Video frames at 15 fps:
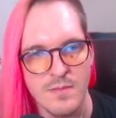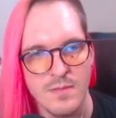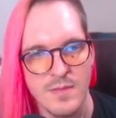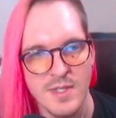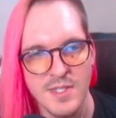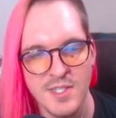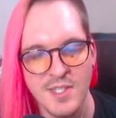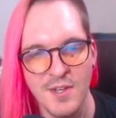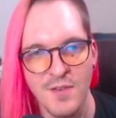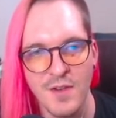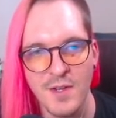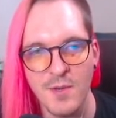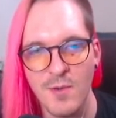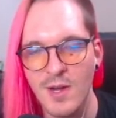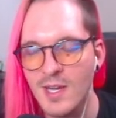This is so
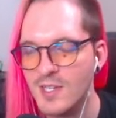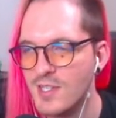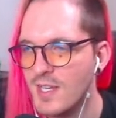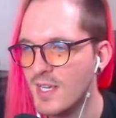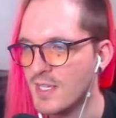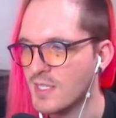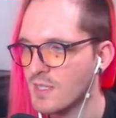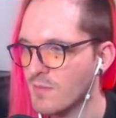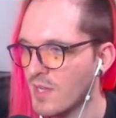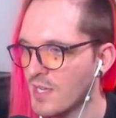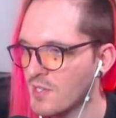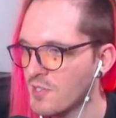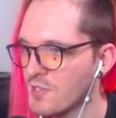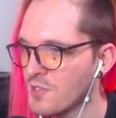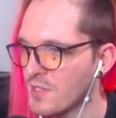fun to watch. Nice. I'm glad
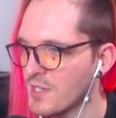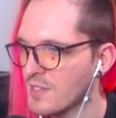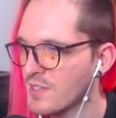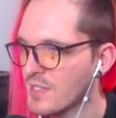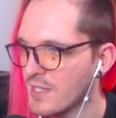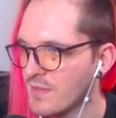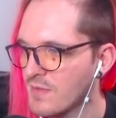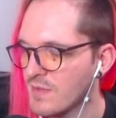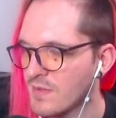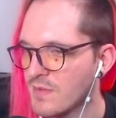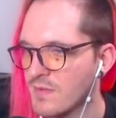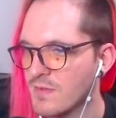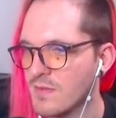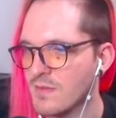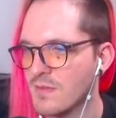you're enjoying yourself.
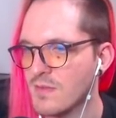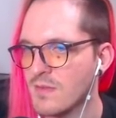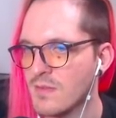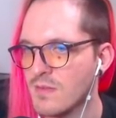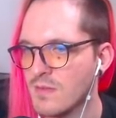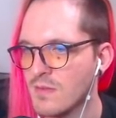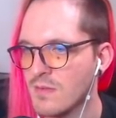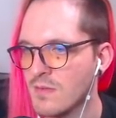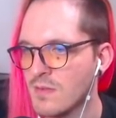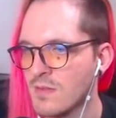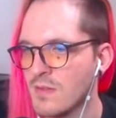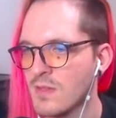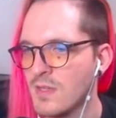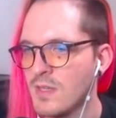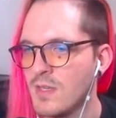
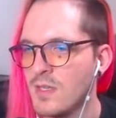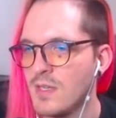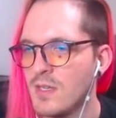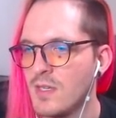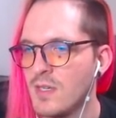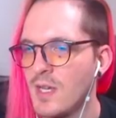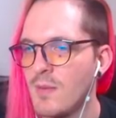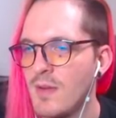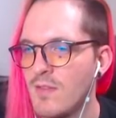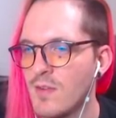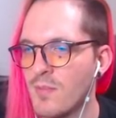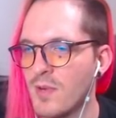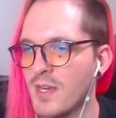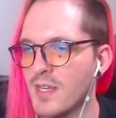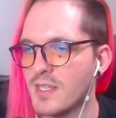I'm having a
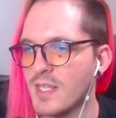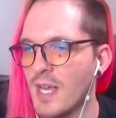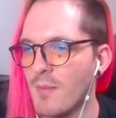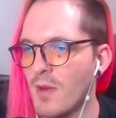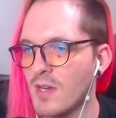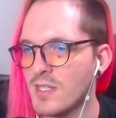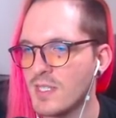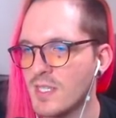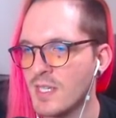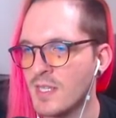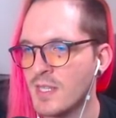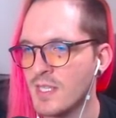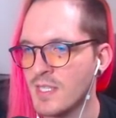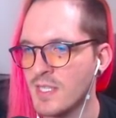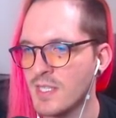pretty good time, honestly.
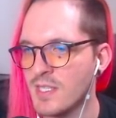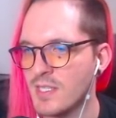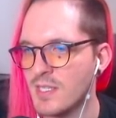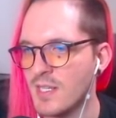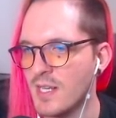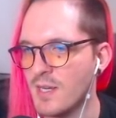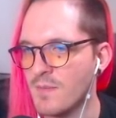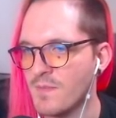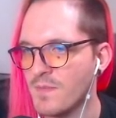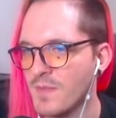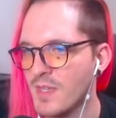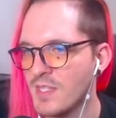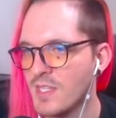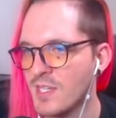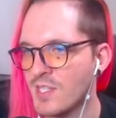This is, you know,
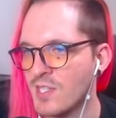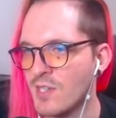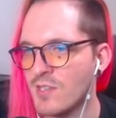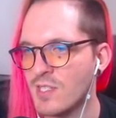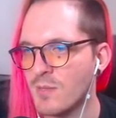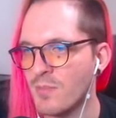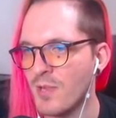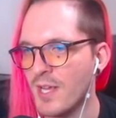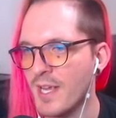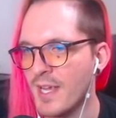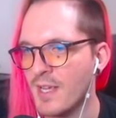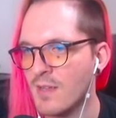it's an excuse to play